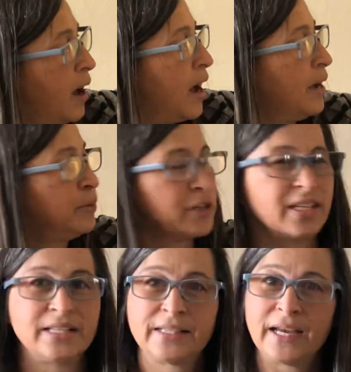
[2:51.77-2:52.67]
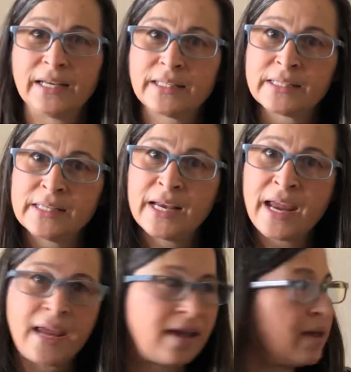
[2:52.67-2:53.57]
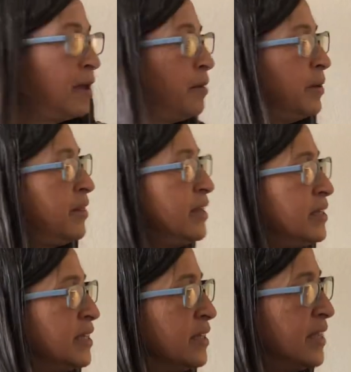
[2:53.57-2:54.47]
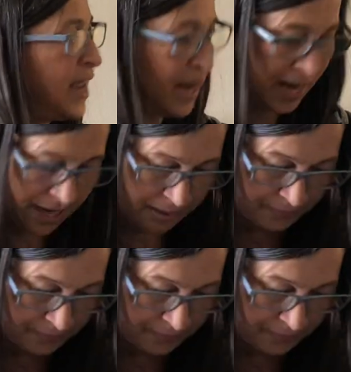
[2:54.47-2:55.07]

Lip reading: I was going to say a snake, but this is a